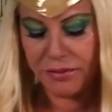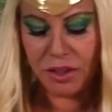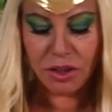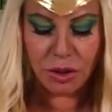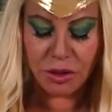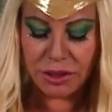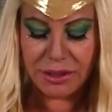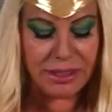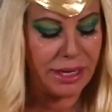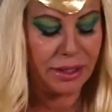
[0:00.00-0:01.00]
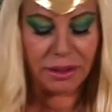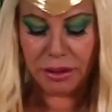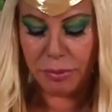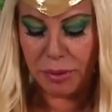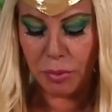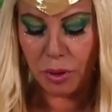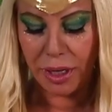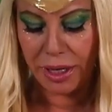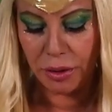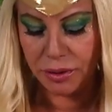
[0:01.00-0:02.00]
If you do, just take a little bit more
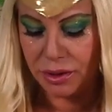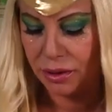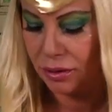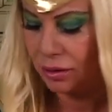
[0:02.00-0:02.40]
out